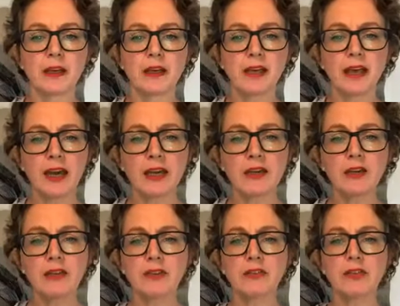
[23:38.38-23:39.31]
Can
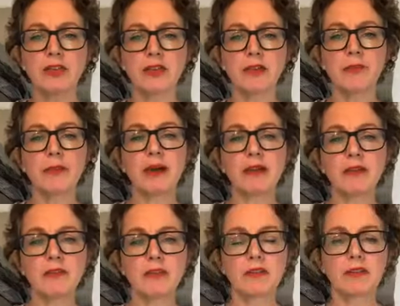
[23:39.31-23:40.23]
you see the back
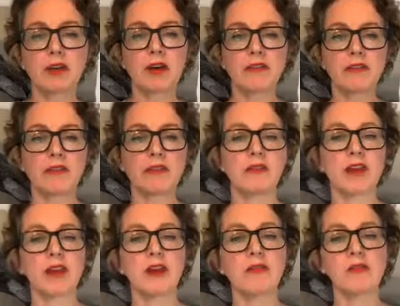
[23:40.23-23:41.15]
of the scarf that's
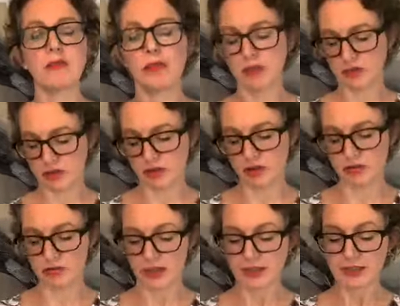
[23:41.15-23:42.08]
over my
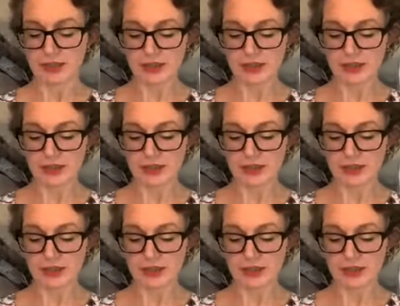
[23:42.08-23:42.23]
shoulder?